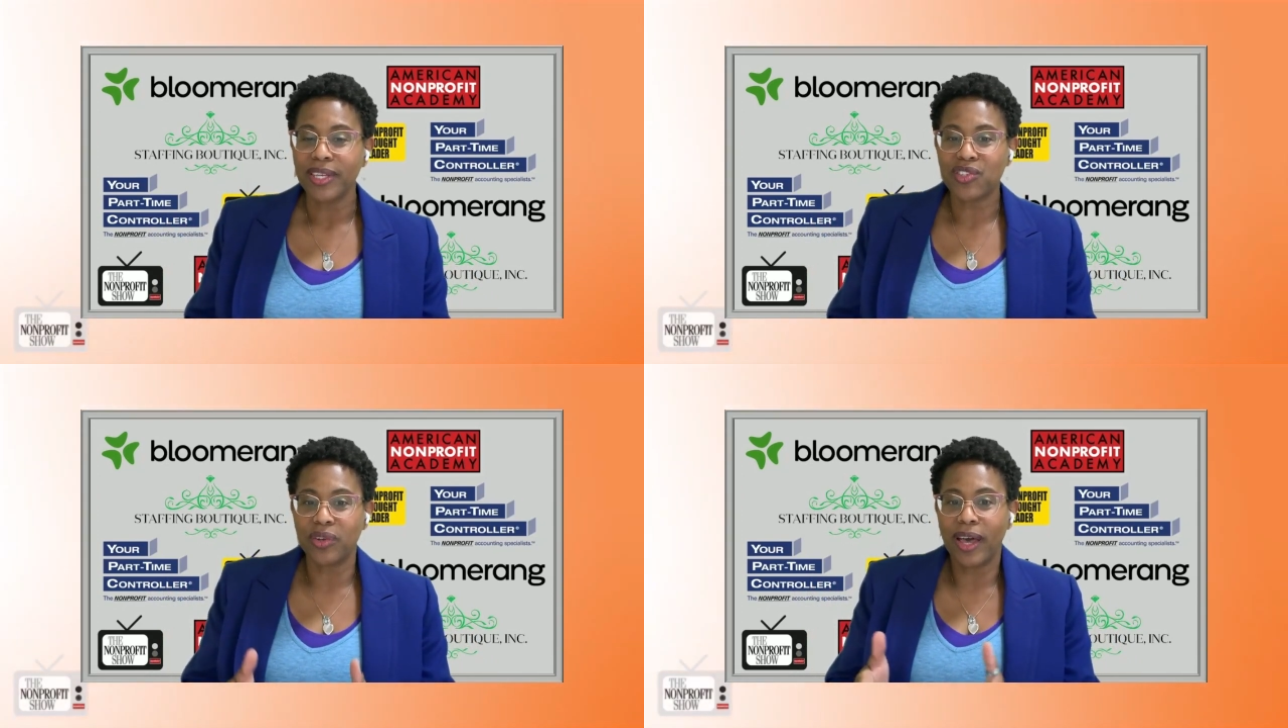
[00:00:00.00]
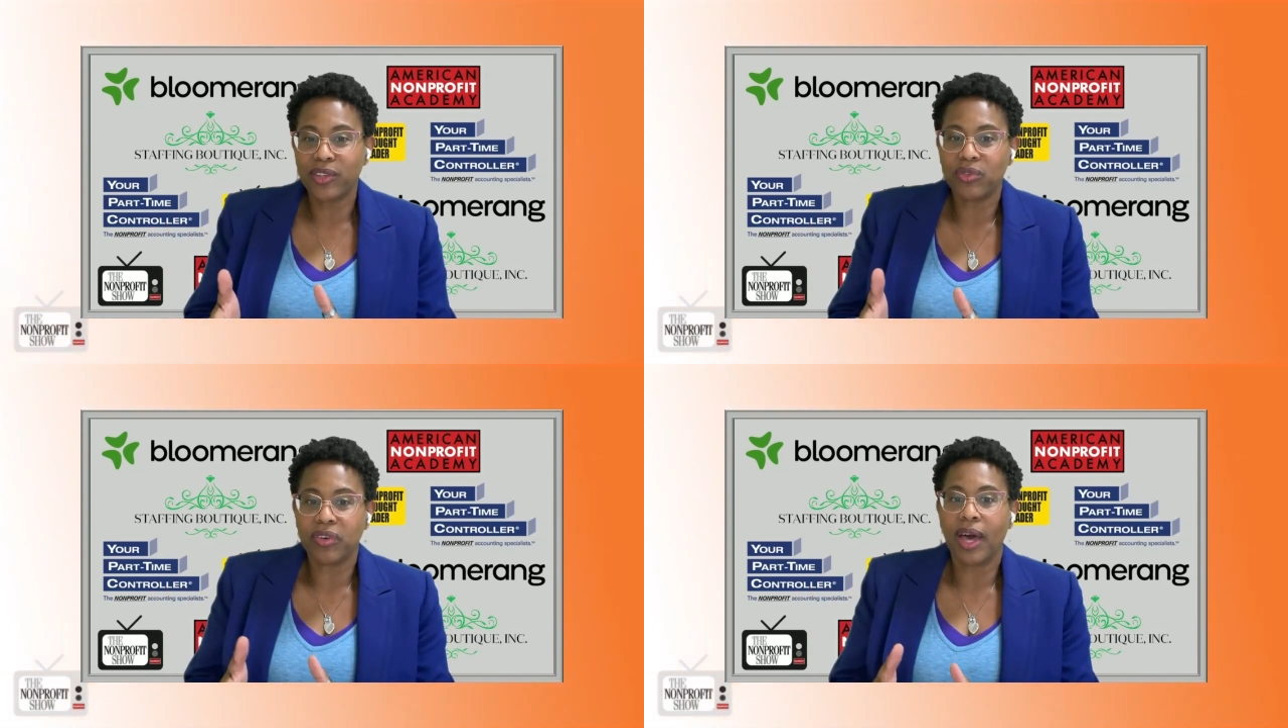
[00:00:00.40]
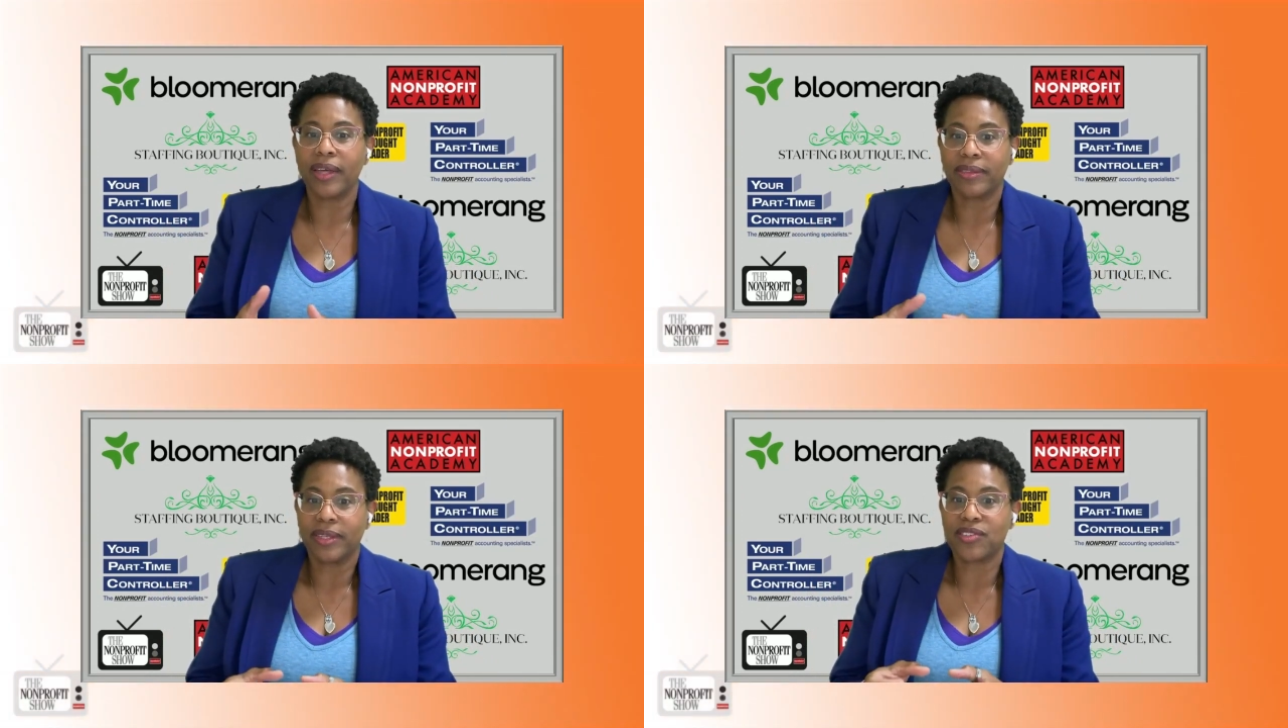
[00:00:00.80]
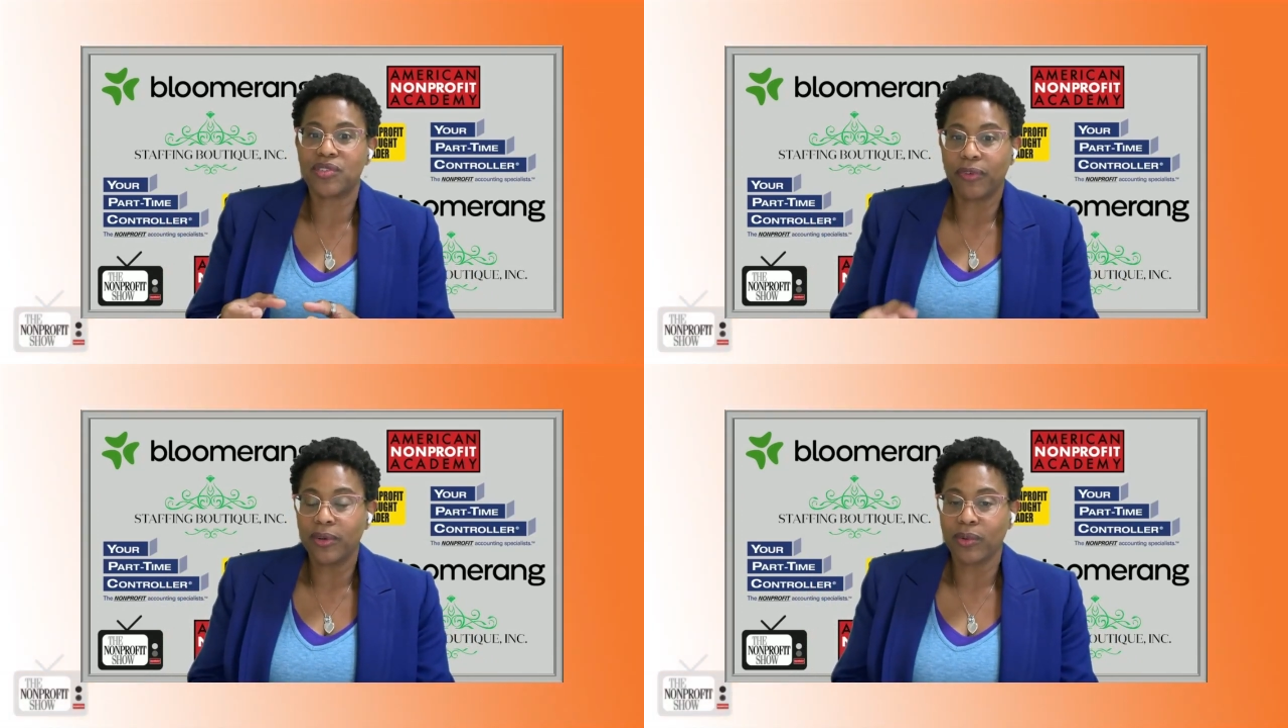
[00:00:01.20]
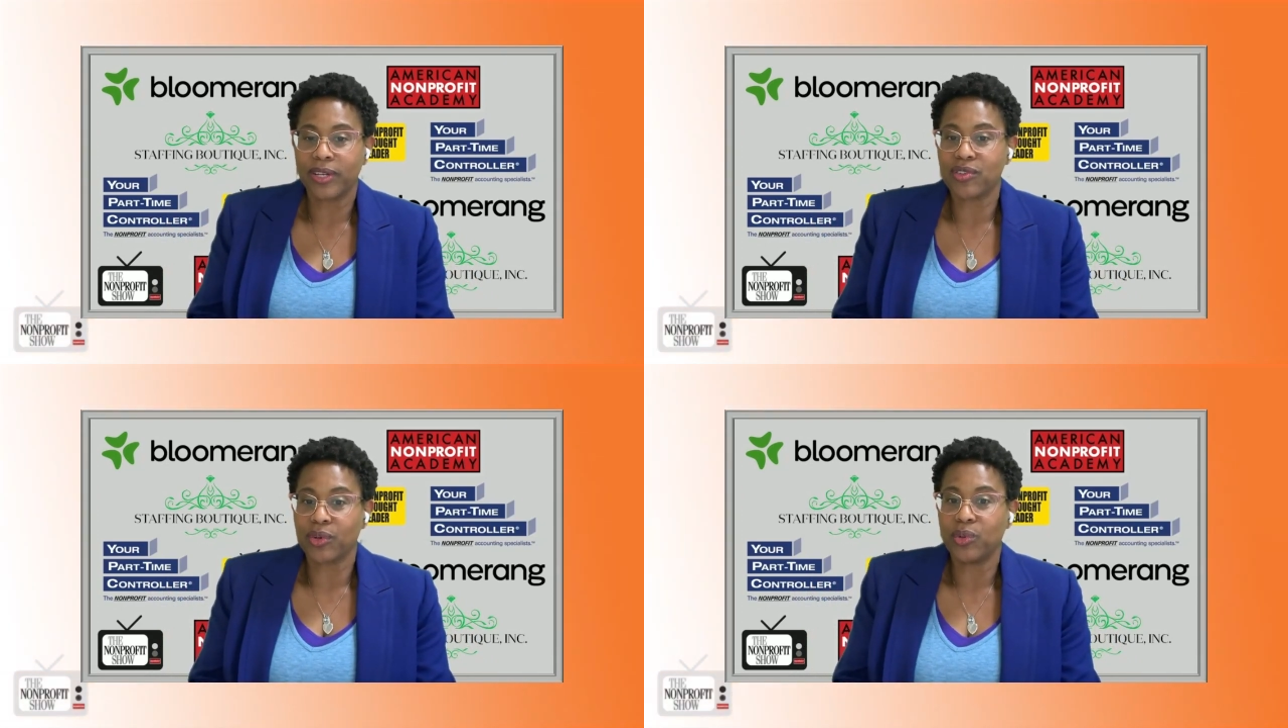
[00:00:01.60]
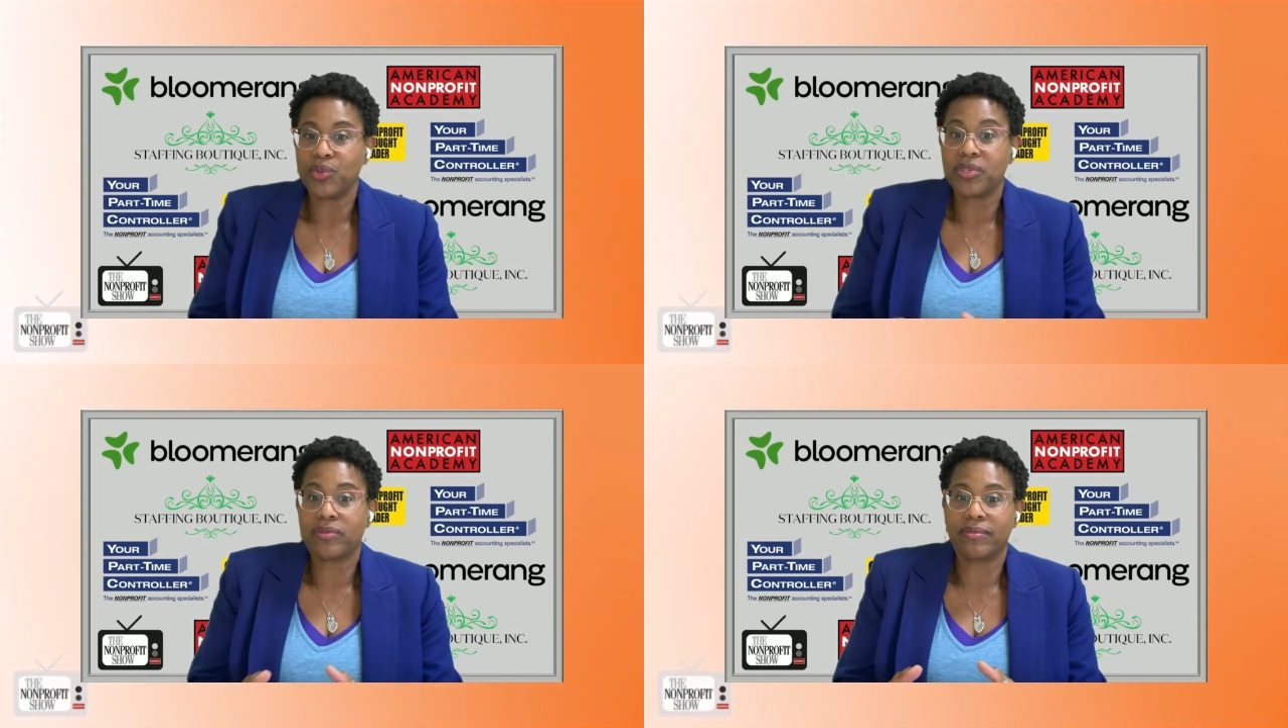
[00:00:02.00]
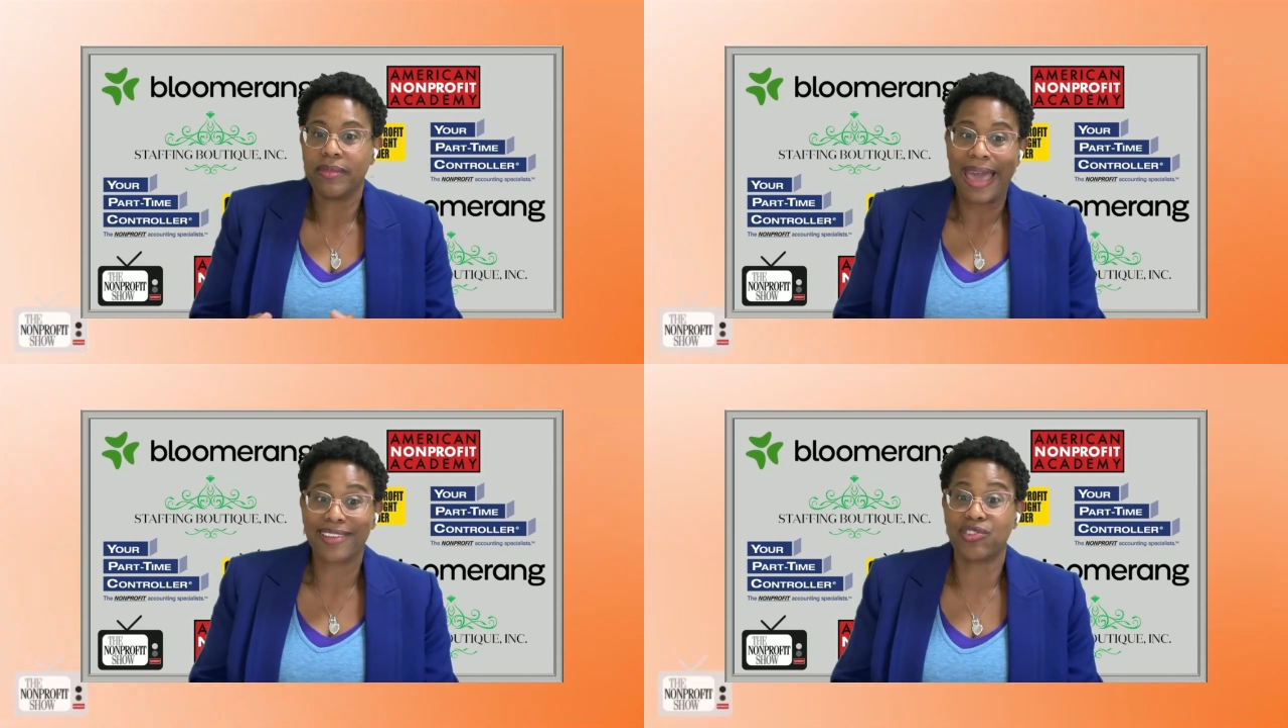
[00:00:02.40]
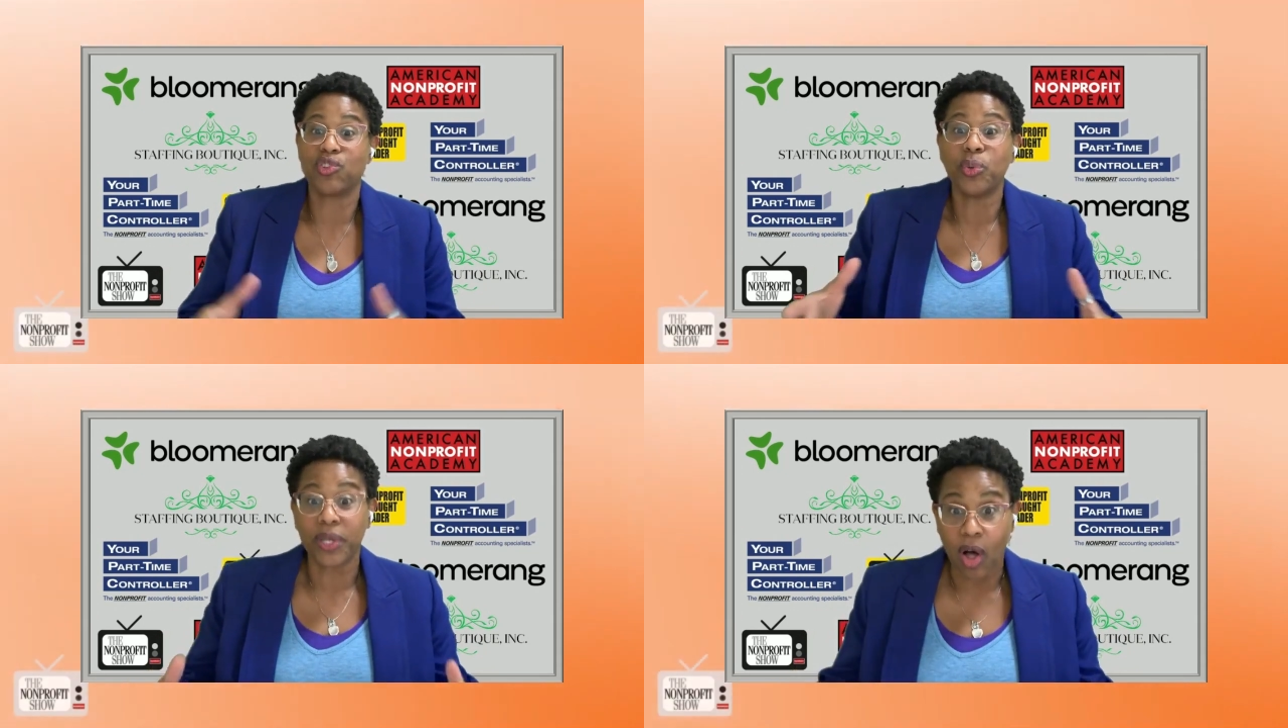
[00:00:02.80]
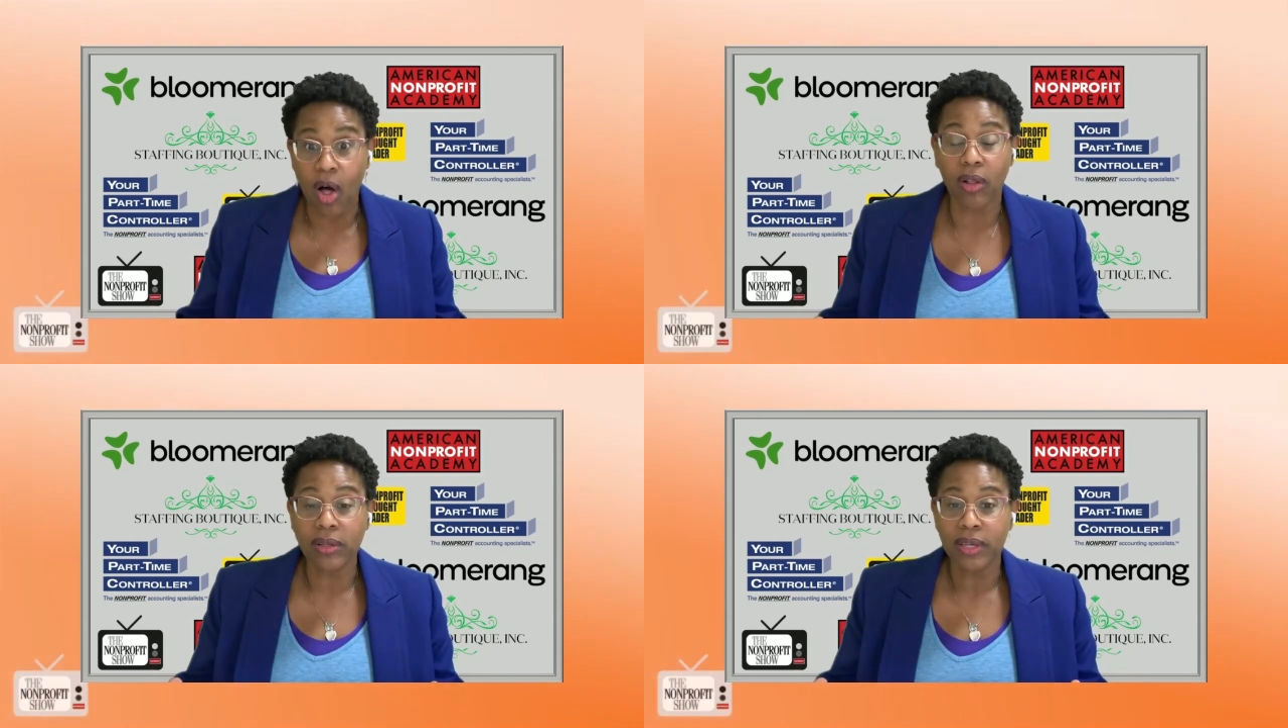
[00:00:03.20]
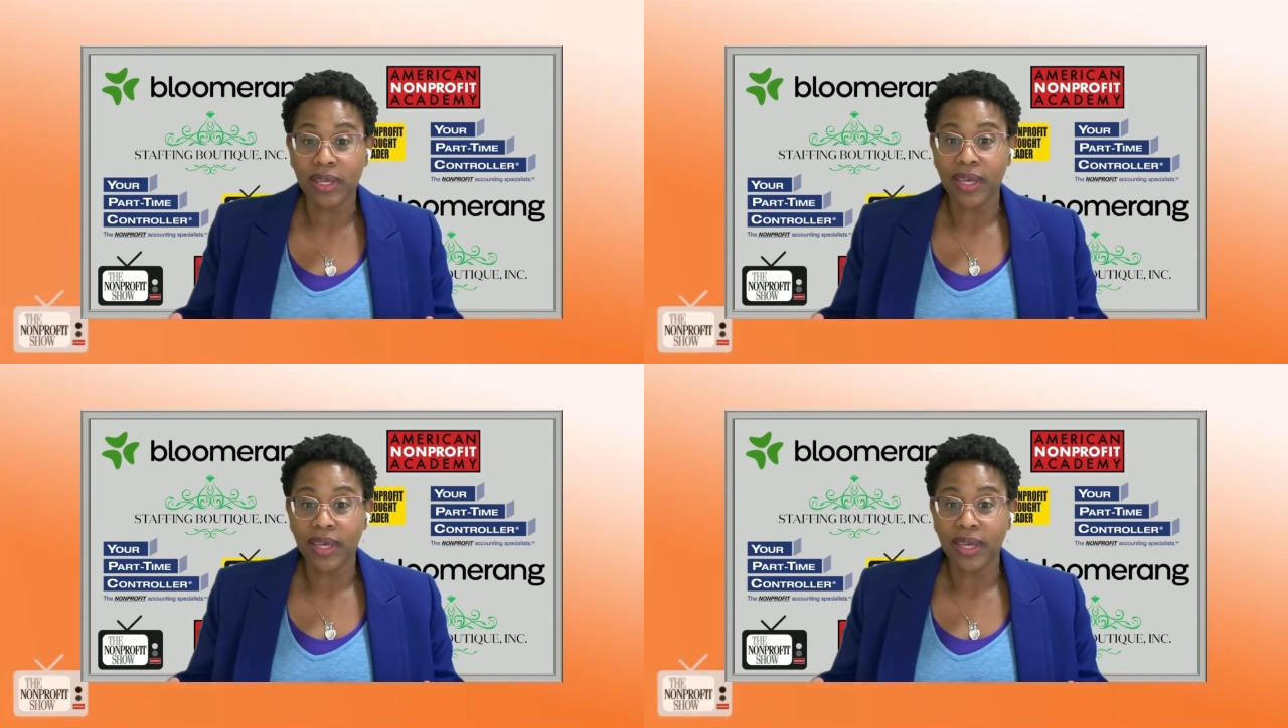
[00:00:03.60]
So now you've got this fundraiser who has to do it all.